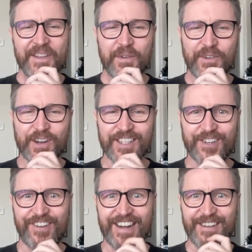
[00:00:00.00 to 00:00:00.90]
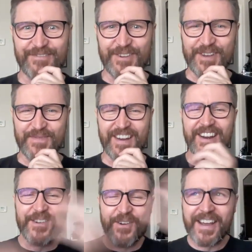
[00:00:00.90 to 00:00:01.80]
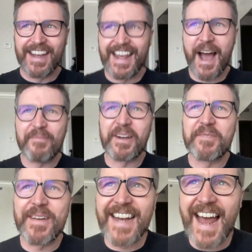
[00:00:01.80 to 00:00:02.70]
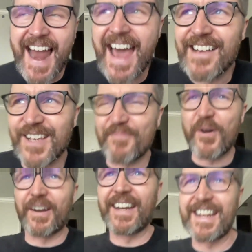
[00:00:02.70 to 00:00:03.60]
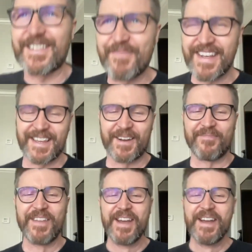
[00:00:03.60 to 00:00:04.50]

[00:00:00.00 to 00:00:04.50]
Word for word: We've got a screening for them. And annoyingly, I'm going to be in LA, so I'm not going to get to meet them.